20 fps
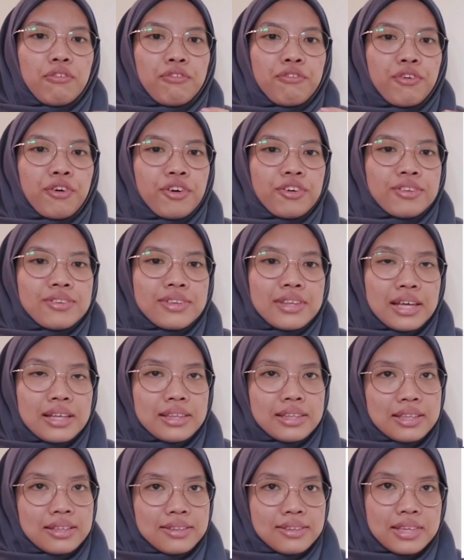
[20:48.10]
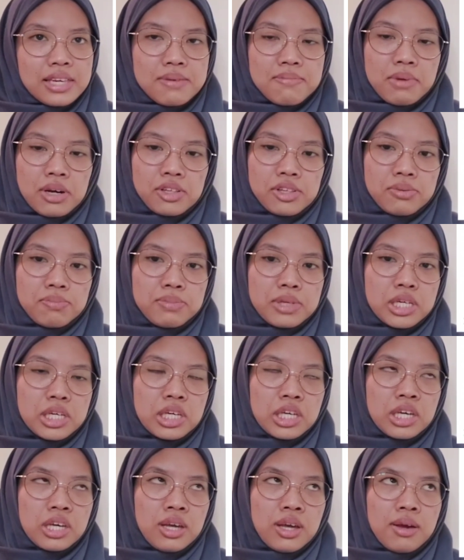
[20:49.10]
For starters, they must
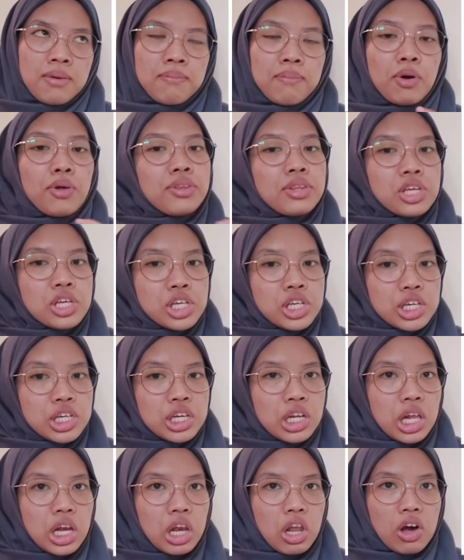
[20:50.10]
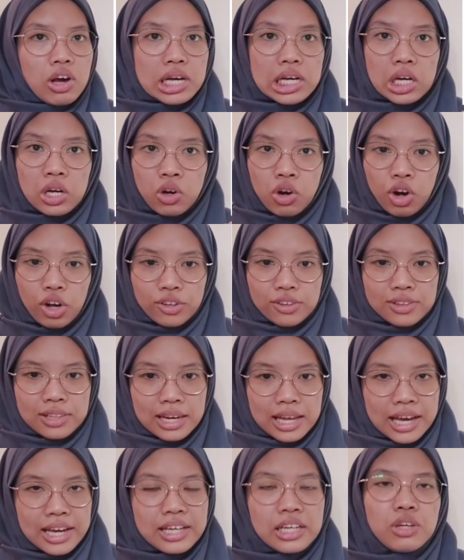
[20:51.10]
be positioned along a
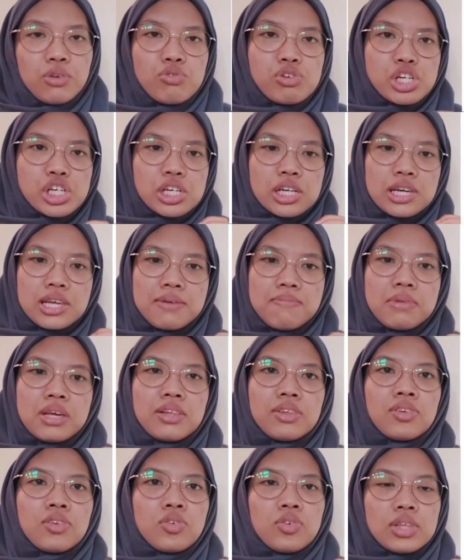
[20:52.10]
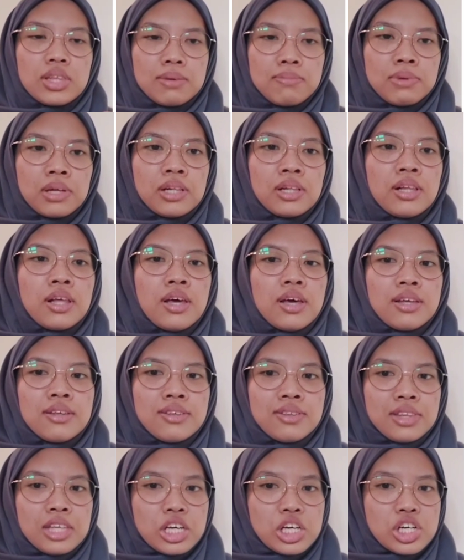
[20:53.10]
coastline, which limits suitable
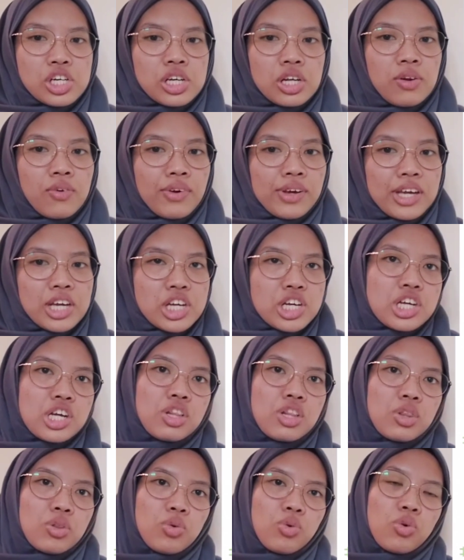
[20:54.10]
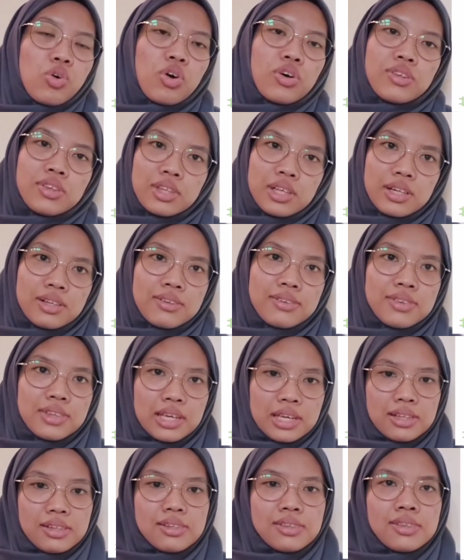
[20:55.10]
station location to coastal
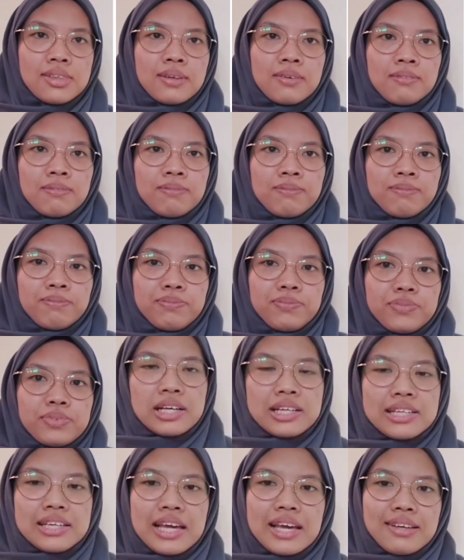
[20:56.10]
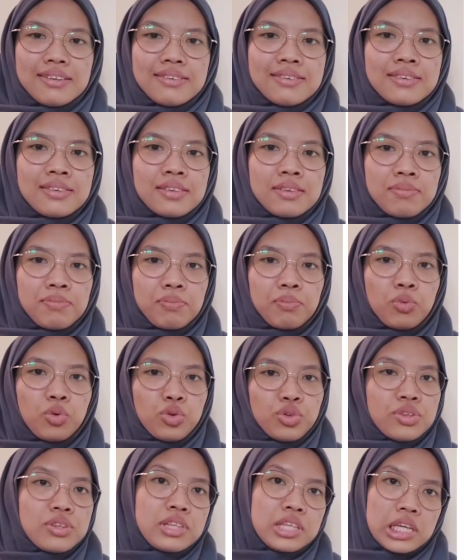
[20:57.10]
states. Next,
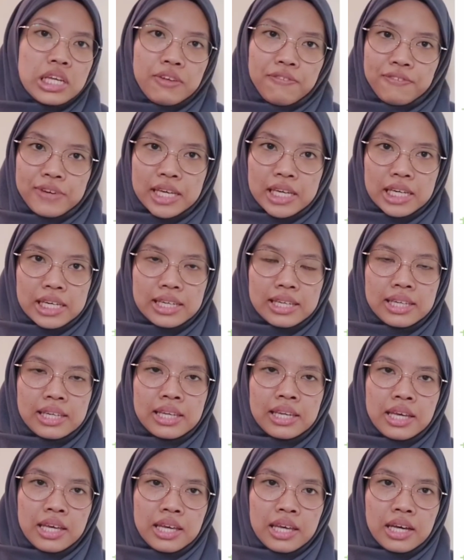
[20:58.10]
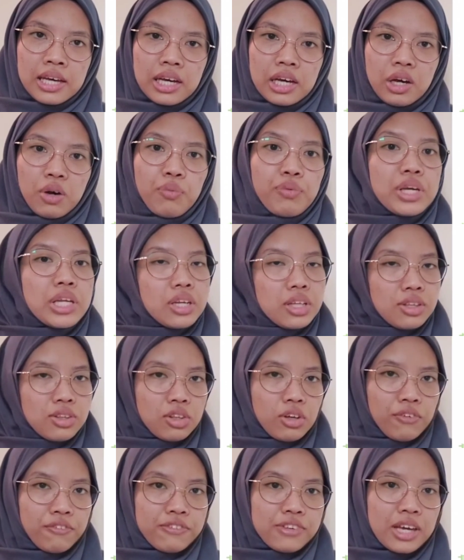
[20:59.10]
most significant weakness
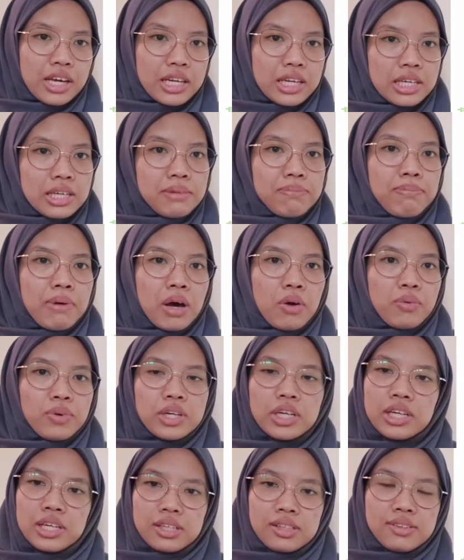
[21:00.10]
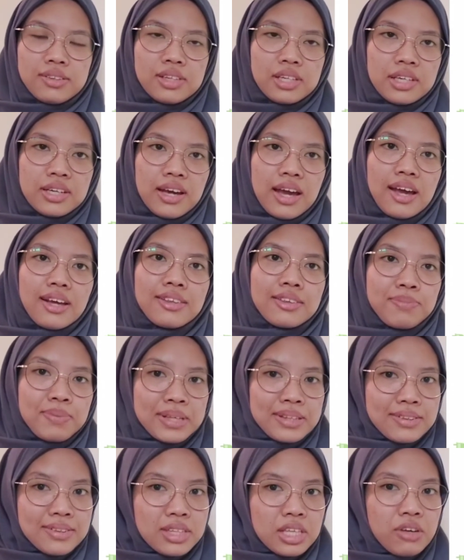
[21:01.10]
of tidal power is the
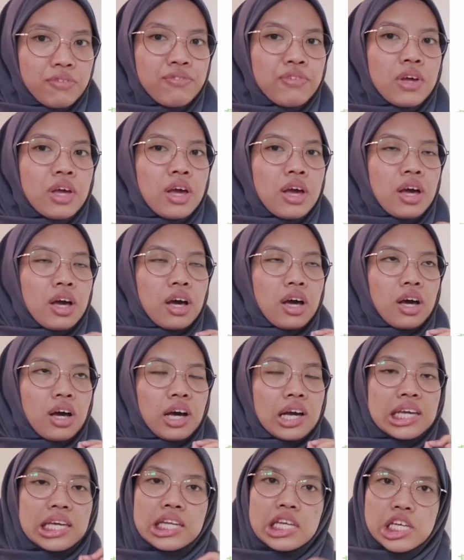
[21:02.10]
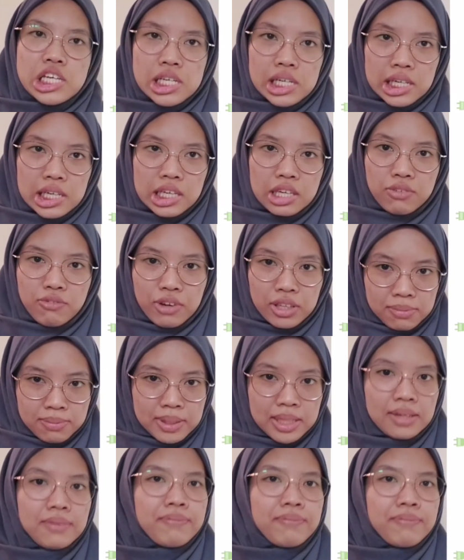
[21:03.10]
expensive initial investment.